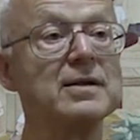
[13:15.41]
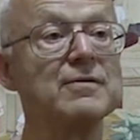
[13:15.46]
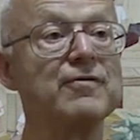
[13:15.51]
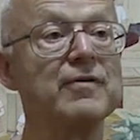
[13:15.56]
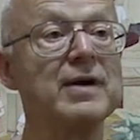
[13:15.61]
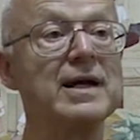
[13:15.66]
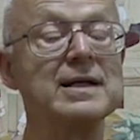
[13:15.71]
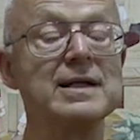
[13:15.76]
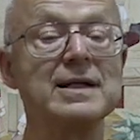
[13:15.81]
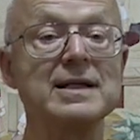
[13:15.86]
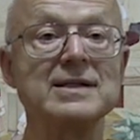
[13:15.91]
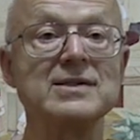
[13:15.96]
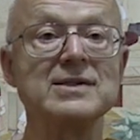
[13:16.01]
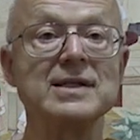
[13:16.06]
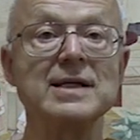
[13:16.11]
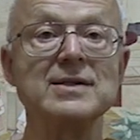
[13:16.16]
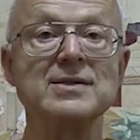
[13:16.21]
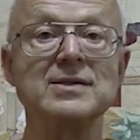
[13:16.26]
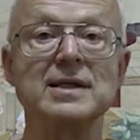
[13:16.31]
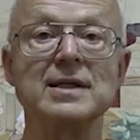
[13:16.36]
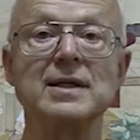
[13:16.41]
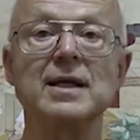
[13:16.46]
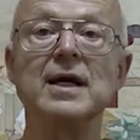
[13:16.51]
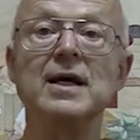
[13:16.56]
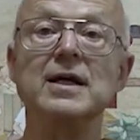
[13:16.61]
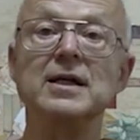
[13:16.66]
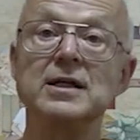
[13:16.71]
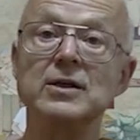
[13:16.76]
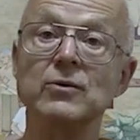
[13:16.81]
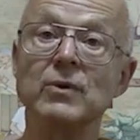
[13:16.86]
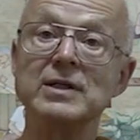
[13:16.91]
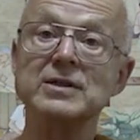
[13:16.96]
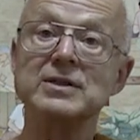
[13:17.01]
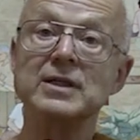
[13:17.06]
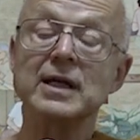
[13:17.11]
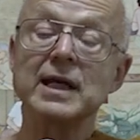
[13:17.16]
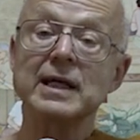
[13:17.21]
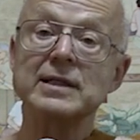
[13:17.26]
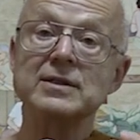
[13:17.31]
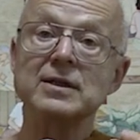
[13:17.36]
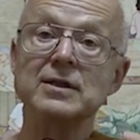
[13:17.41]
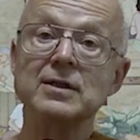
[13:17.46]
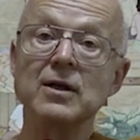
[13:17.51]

a friend in the sense that you want to get to